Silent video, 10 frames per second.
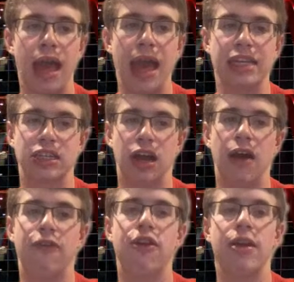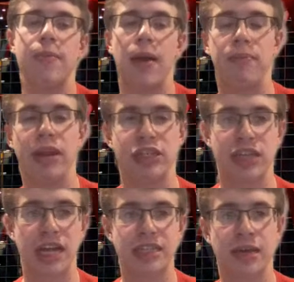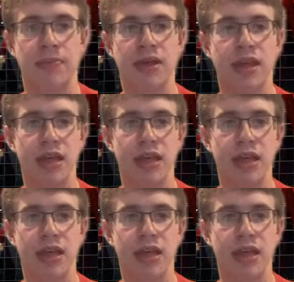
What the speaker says: and is confident about putting shots up,